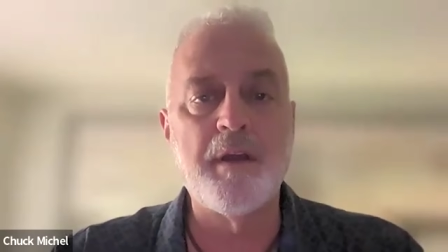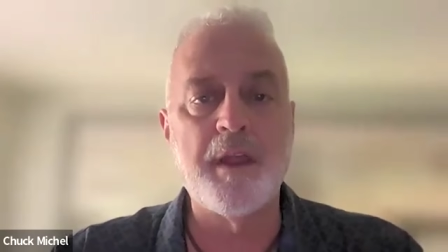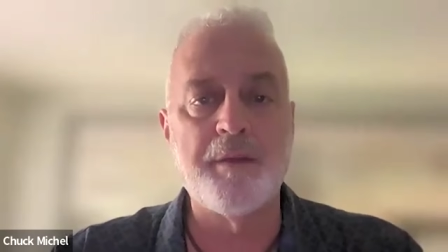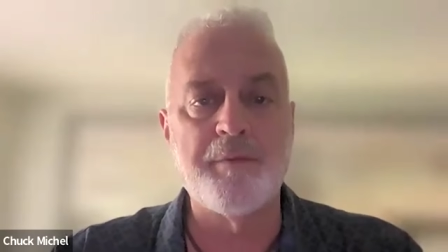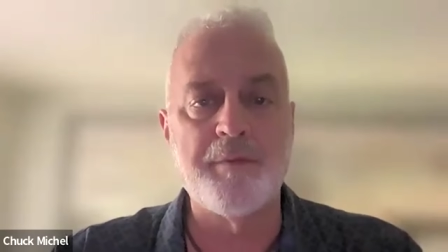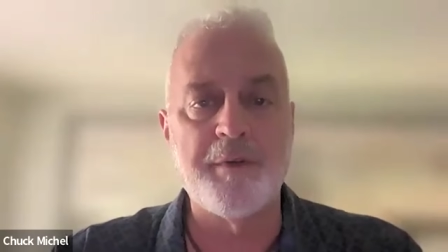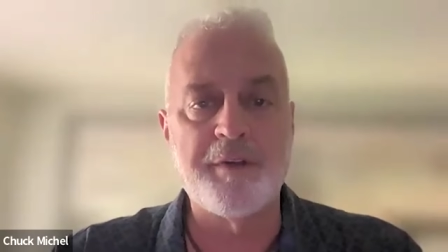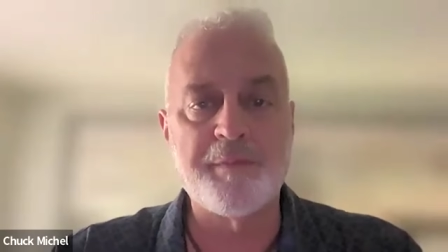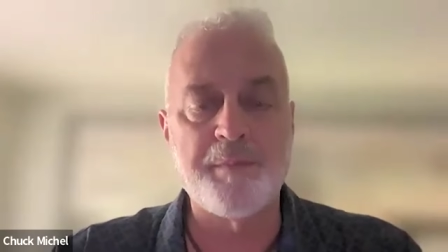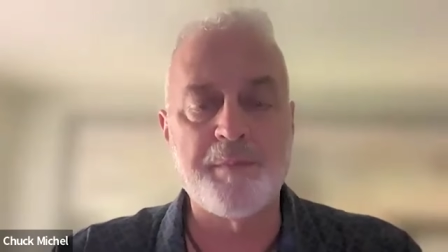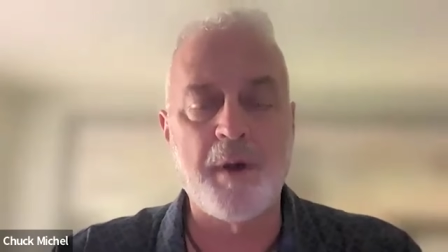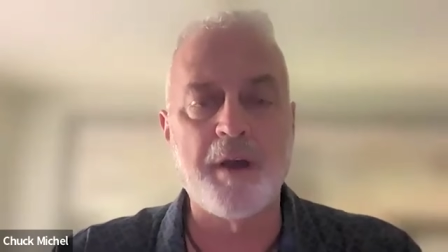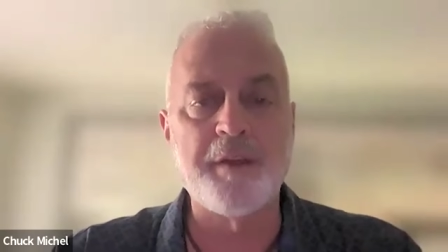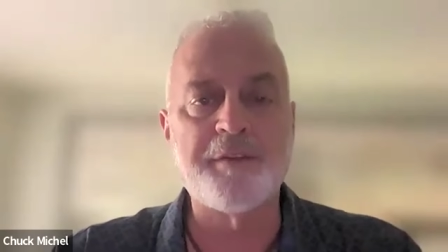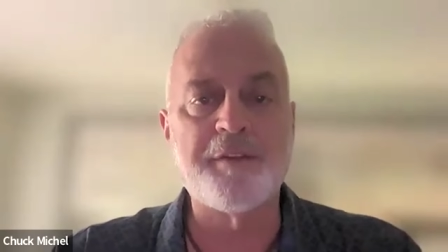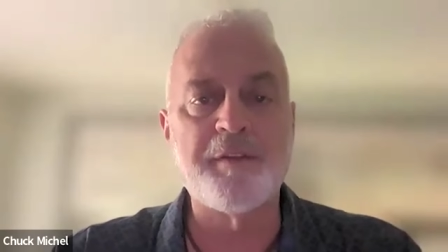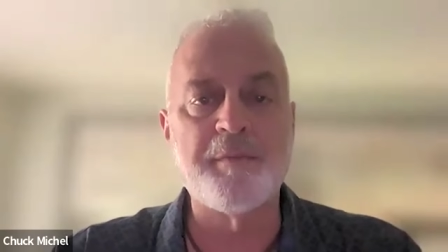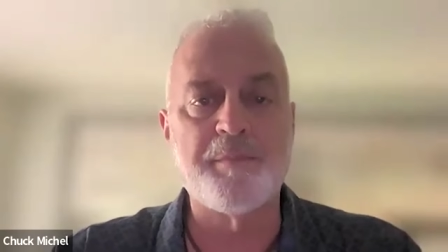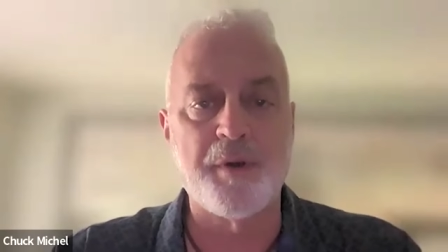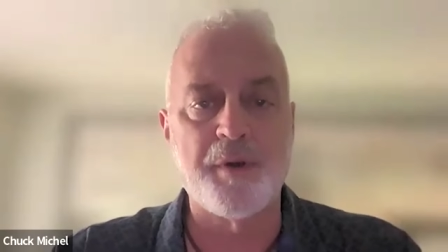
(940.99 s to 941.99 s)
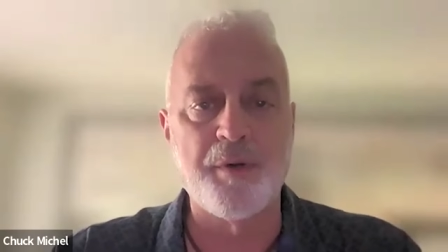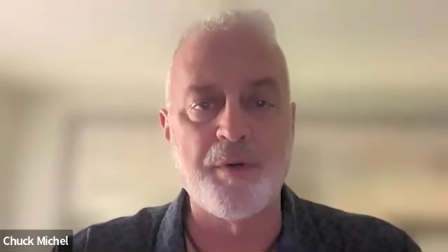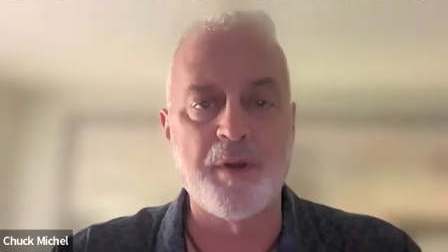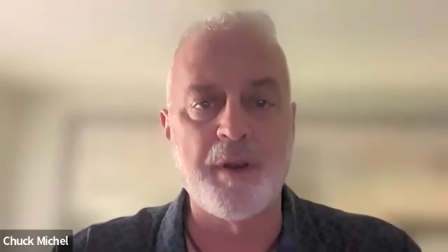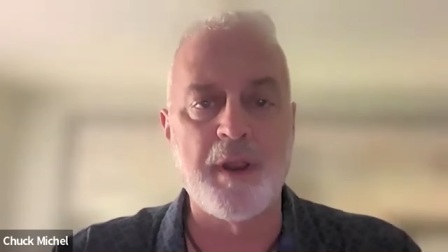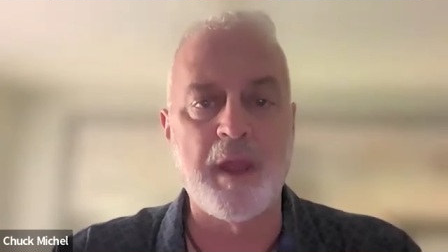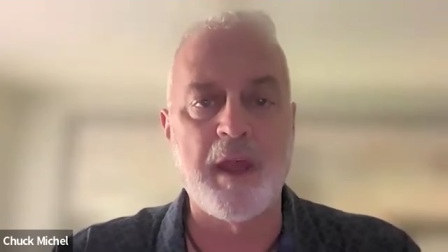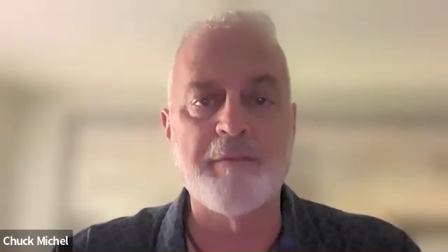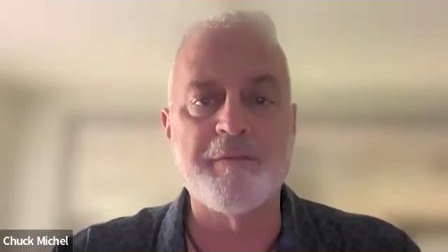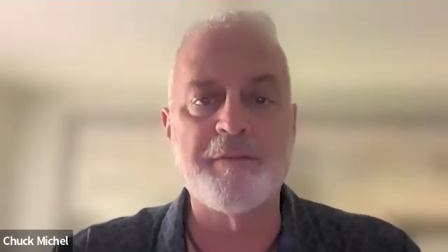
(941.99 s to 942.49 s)
in response to
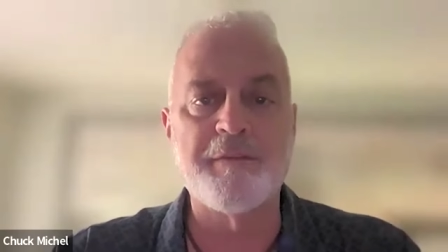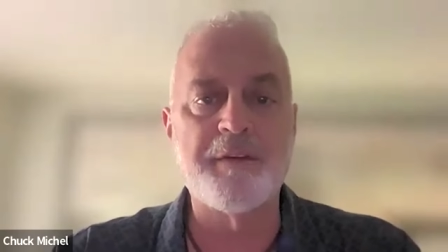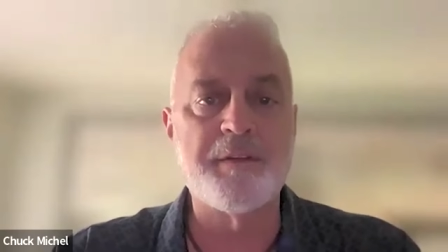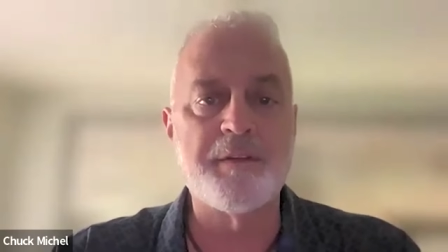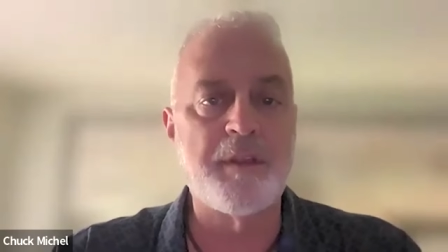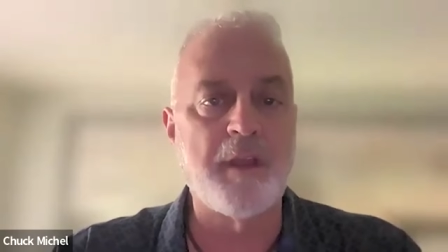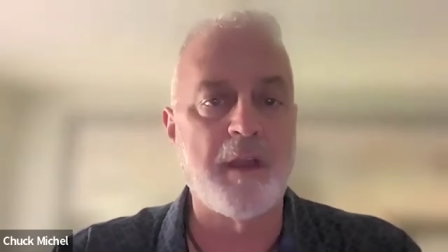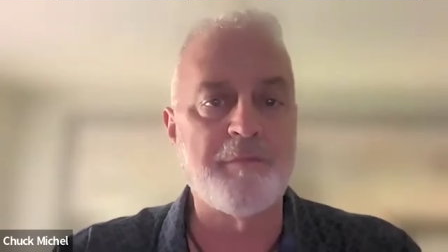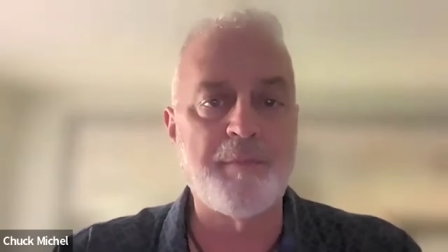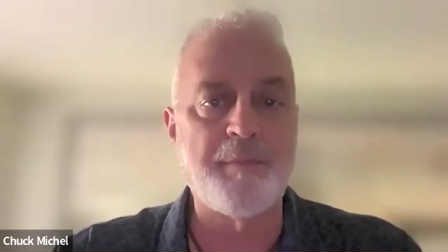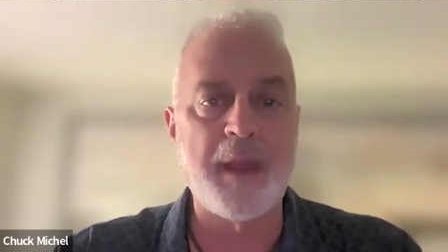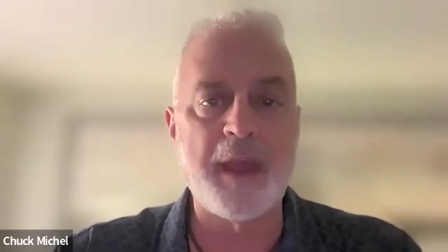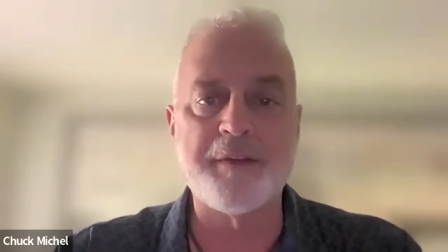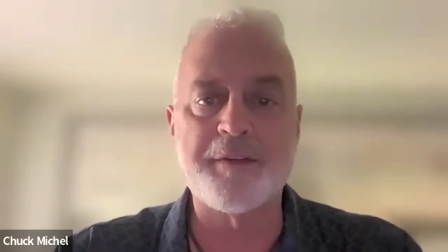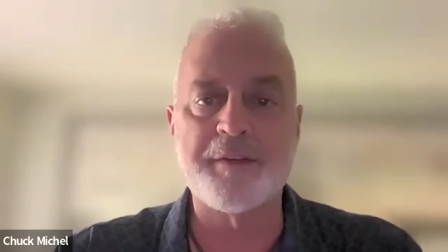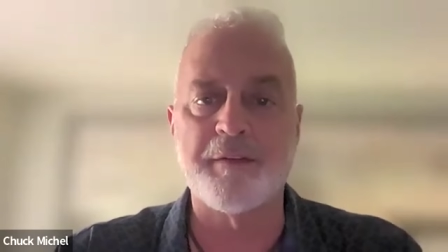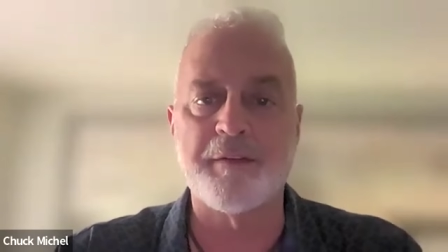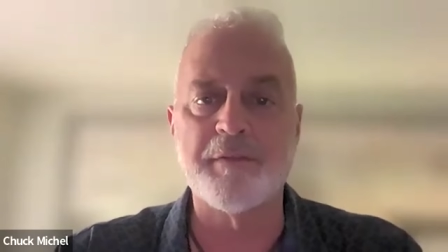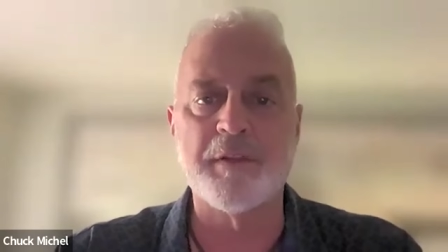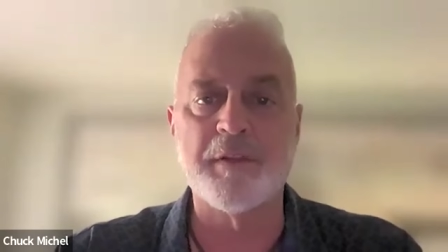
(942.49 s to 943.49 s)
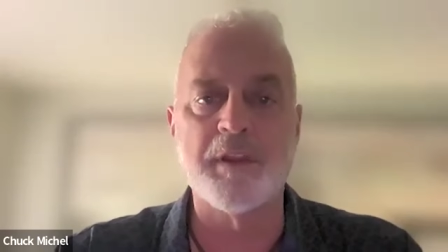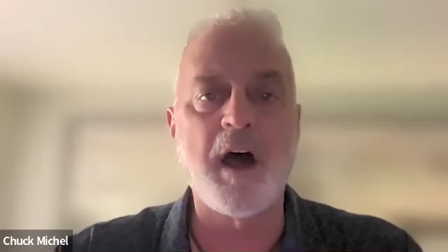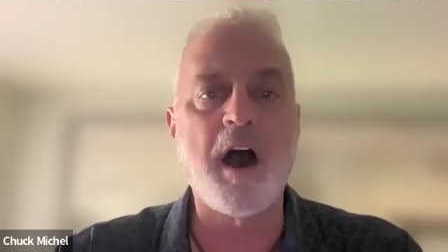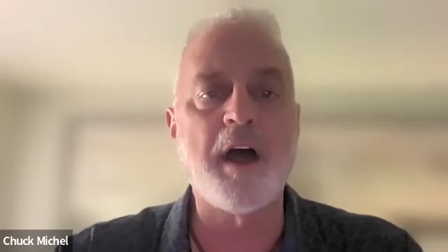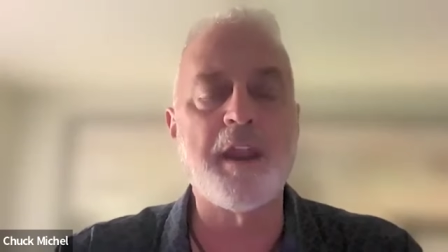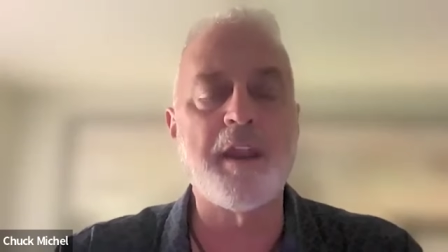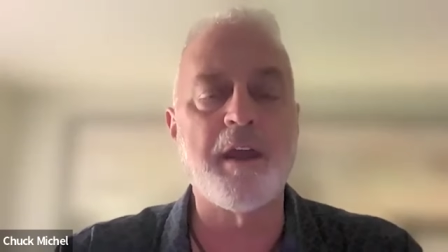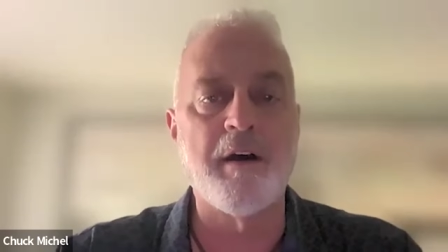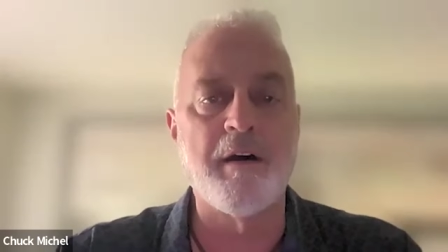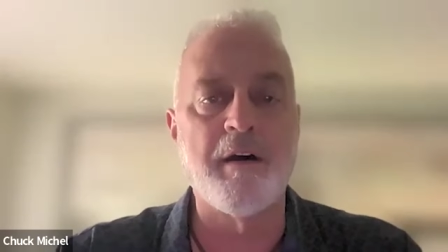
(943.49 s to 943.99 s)
Bruen have have passed a
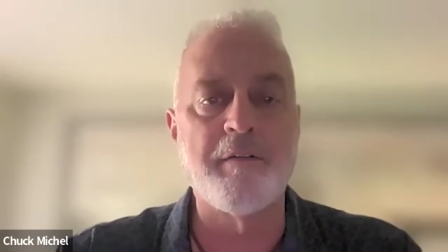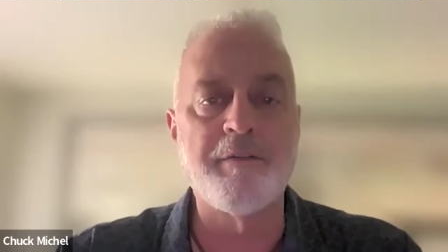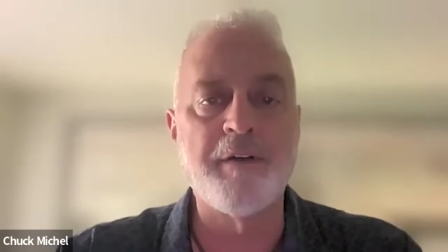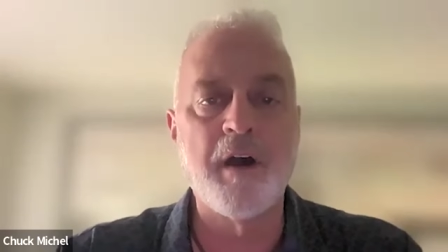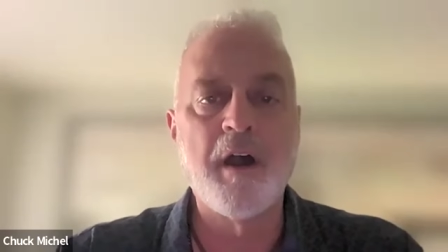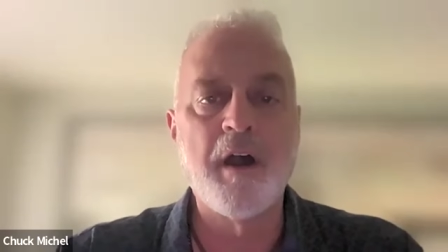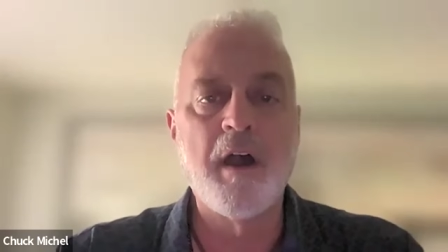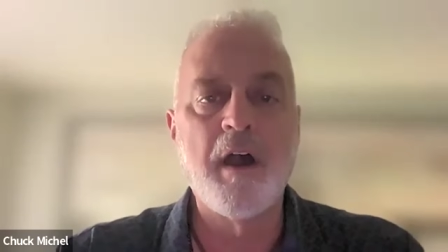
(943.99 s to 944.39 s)
lot of